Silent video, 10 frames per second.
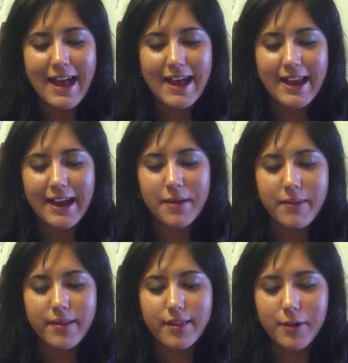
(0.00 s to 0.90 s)
And I
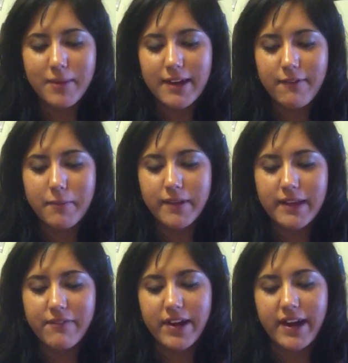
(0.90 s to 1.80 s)
am so much of a
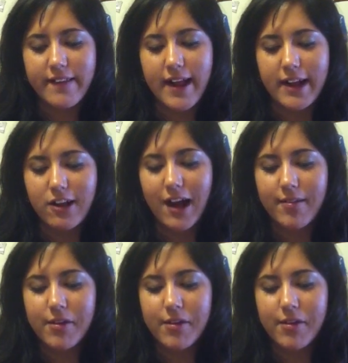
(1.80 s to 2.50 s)
believer that I try